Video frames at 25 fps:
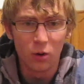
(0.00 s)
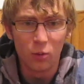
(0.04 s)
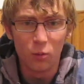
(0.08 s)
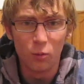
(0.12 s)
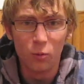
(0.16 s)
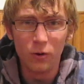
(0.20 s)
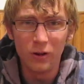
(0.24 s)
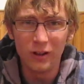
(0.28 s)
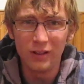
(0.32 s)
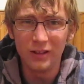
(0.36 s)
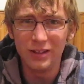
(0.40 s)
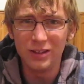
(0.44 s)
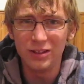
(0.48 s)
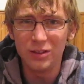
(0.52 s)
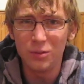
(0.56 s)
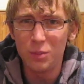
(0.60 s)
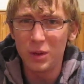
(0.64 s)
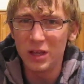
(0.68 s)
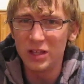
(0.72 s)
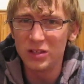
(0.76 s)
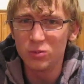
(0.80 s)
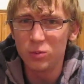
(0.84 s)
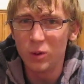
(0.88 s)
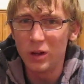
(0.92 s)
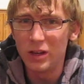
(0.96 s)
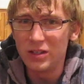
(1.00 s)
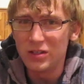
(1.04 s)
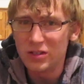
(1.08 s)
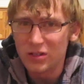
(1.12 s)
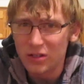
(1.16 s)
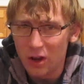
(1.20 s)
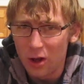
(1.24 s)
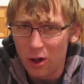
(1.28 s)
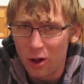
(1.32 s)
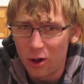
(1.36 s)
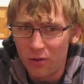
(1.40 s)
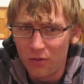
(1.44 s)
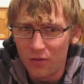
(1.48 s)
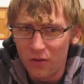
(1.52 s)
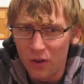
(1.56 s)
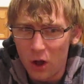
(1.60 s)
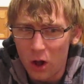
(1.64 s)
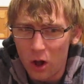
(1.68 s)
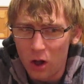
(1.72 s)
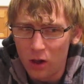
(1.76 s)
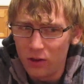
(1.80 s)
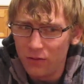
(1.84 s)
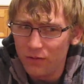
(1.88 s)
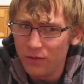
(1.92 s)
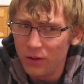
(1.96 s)
really, the best way to solve
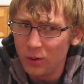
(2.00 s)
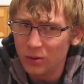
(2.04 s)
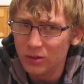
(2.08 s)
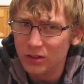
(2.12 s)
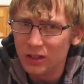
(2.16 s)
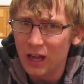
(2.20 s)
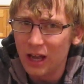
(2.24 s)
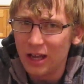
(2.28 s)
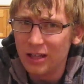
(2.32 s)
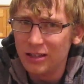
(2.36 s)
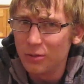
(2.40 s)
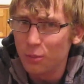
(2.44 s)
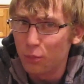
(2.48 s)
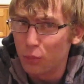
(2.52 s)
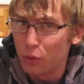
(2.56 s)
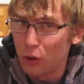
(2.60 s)
all of those kinds of